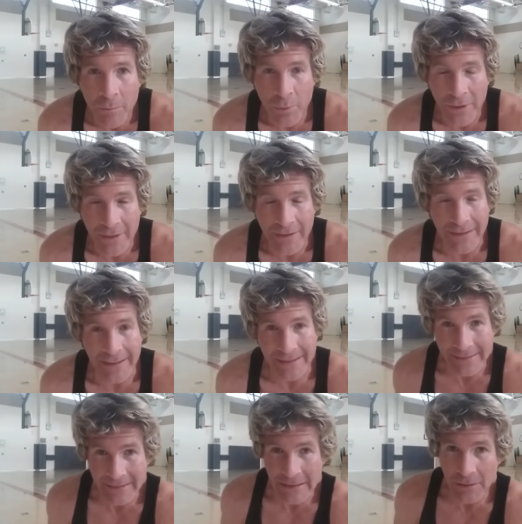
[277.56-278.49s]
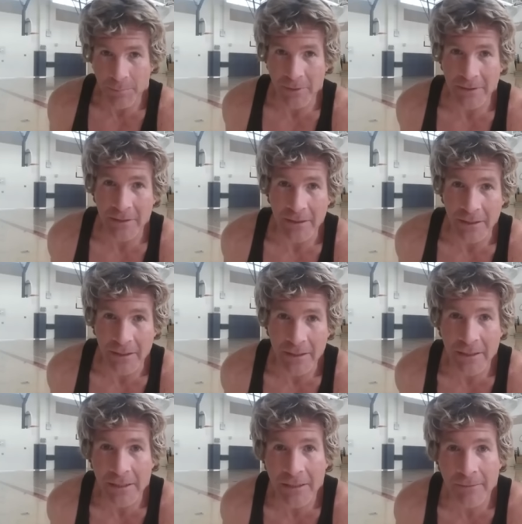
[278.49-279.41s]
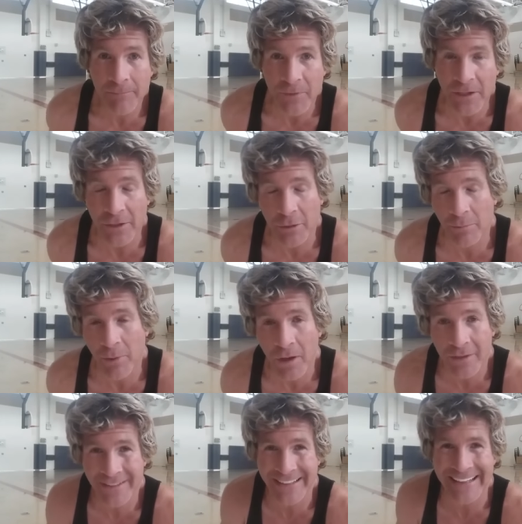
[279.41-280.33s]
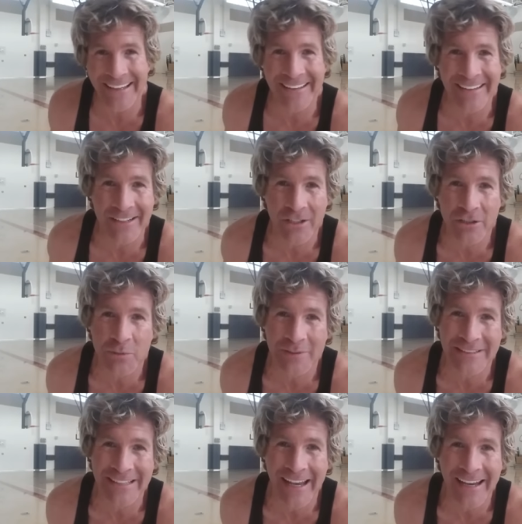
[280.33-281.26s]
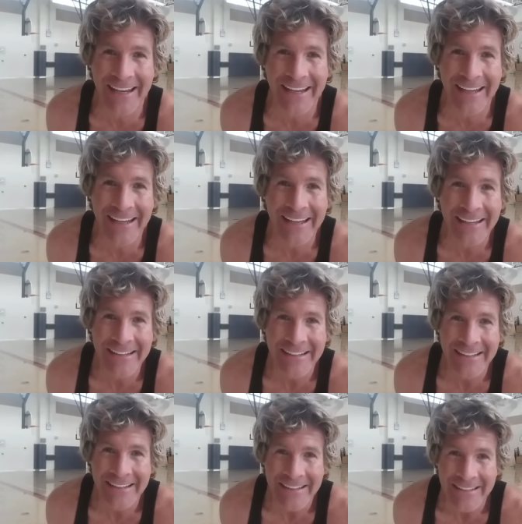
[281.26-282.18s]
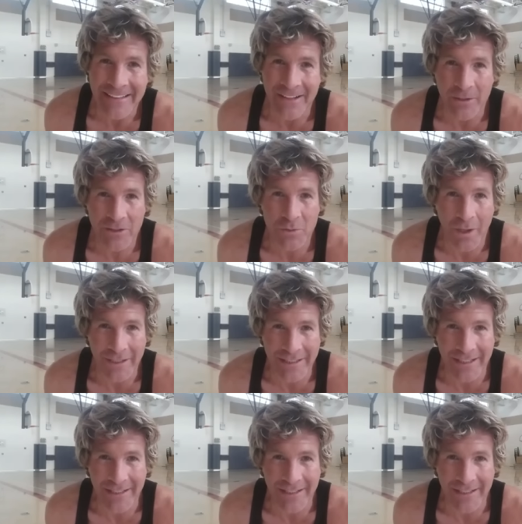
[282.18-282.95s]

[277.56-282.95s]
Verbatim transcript: breathing like deep into the into your balls like Elliot Hulse would say you know, just watch